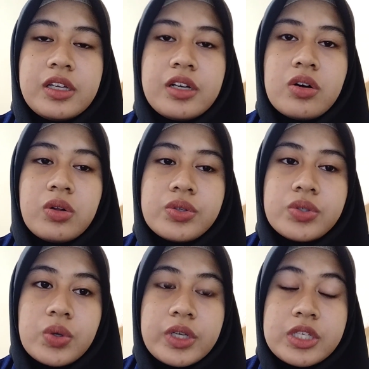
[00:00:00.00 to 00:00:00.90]
also
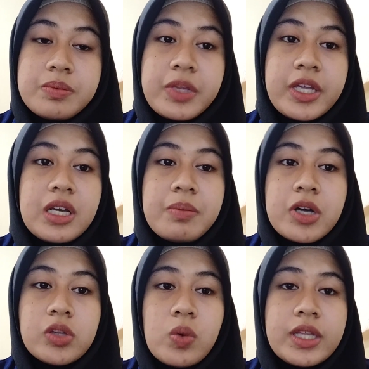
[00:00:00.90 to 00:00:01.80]
explain about
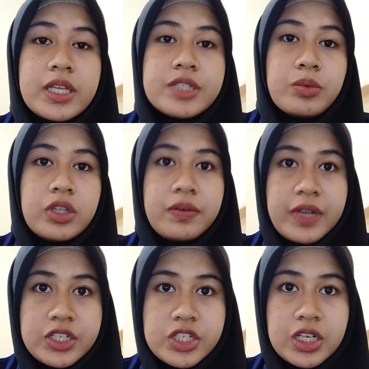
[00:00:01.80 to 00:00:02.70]
what is
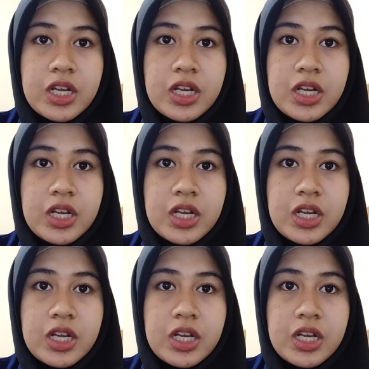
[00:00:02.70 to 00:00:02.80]
motivation.